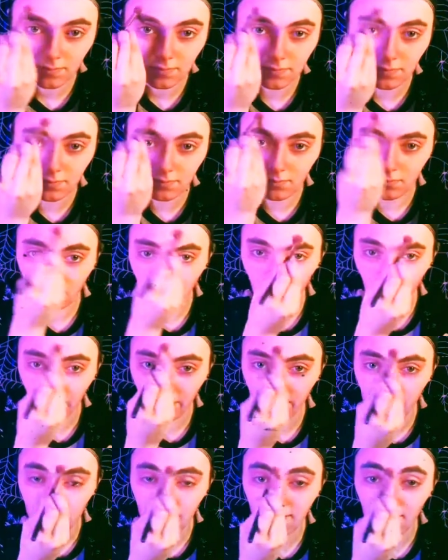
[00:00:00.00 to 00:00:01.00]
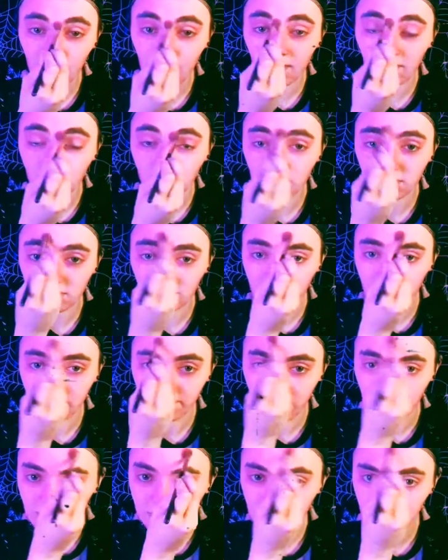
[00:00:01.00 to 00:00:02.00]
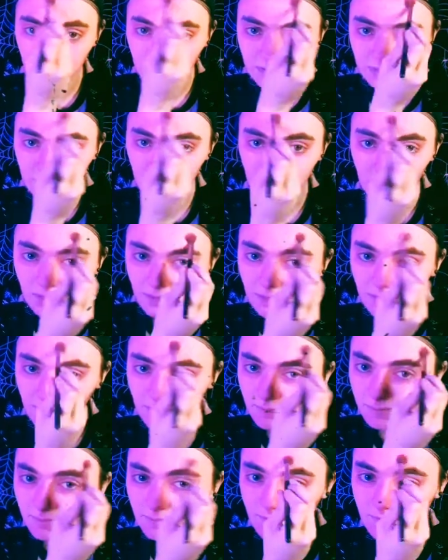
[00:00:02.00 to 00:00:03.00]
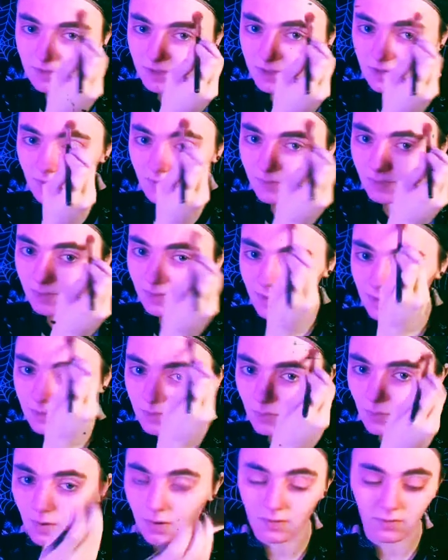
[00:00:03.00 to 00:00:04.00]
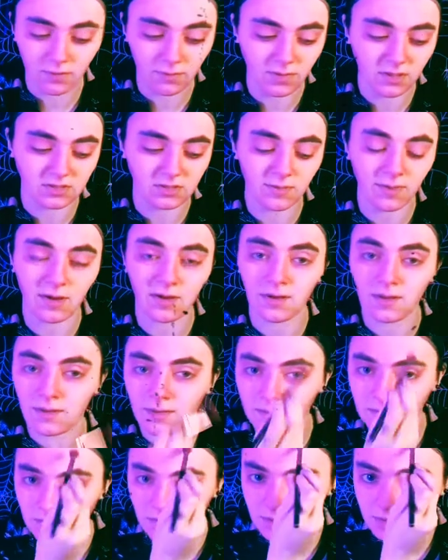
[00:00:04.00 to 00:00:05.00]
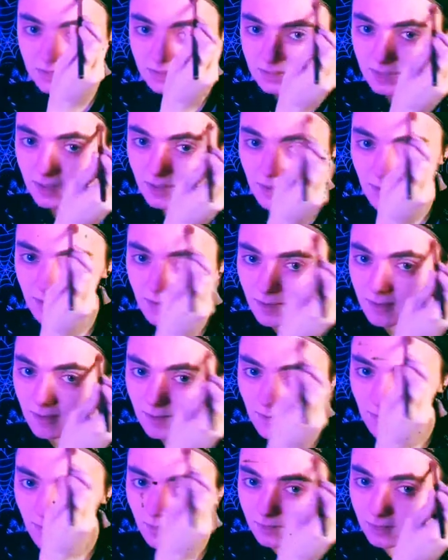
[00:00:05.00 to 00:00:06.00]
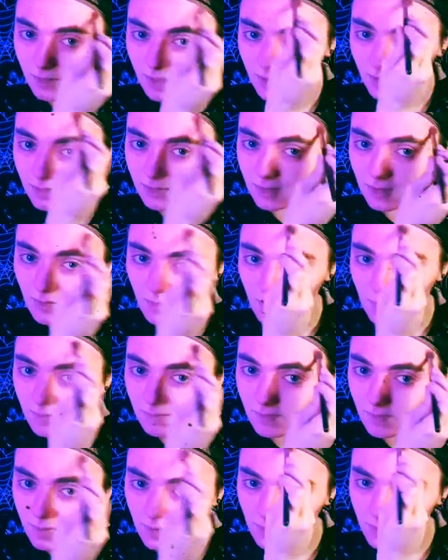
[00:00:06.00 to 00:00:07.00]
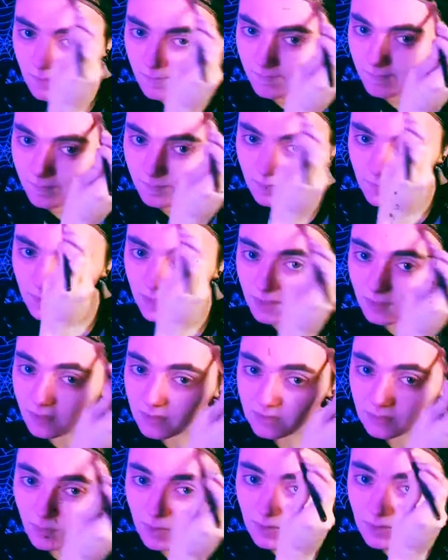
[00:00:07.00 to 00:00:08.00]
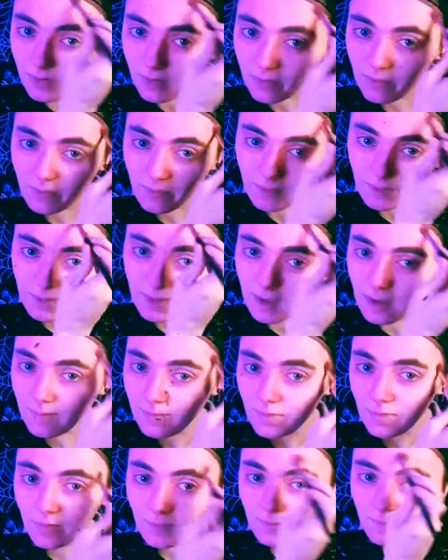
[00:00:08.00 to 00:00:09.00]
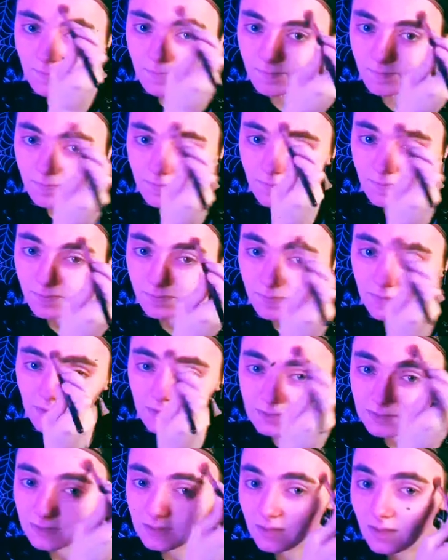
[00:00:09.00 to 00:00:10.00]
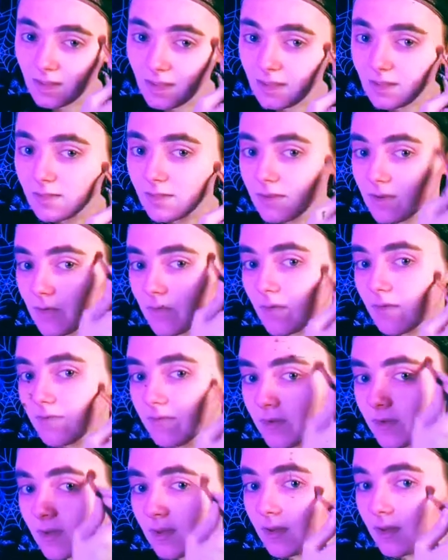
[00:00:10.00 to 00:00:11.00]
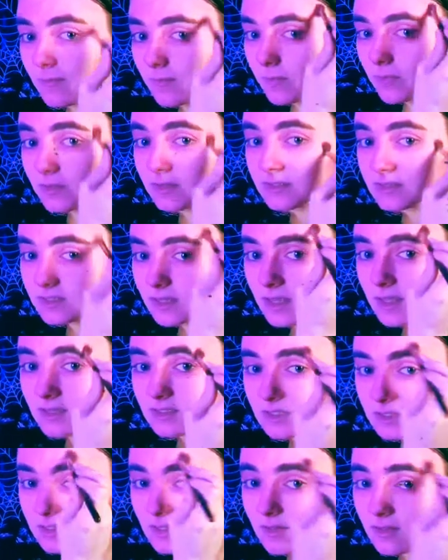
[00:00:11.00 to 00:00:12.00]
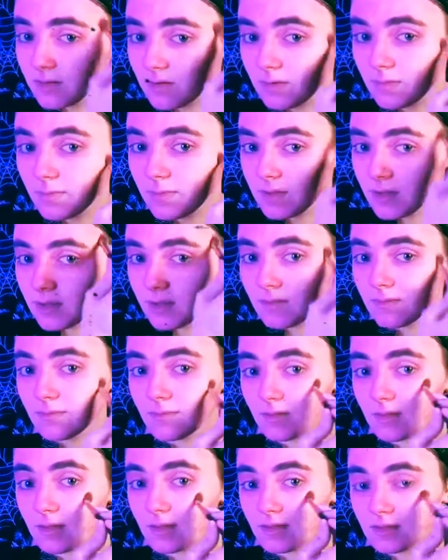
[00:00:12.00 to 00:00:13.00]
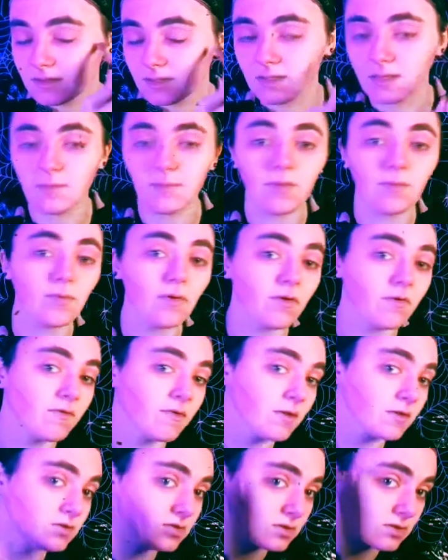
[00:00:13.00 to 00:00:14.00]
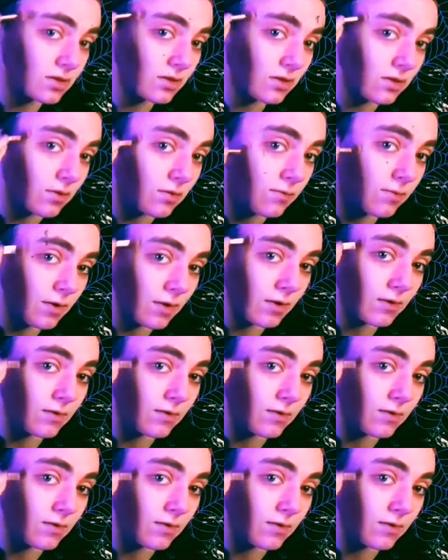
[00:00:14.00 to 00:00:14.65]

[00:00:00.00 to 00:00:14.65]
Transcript: And bring it down so it matches. You don't really have to worry too much about it. Just lightly go over it. It looks way darker on camera. Just lightly go over it up on the sides just a little bit. It doesn't need to be perfect, just a little bit.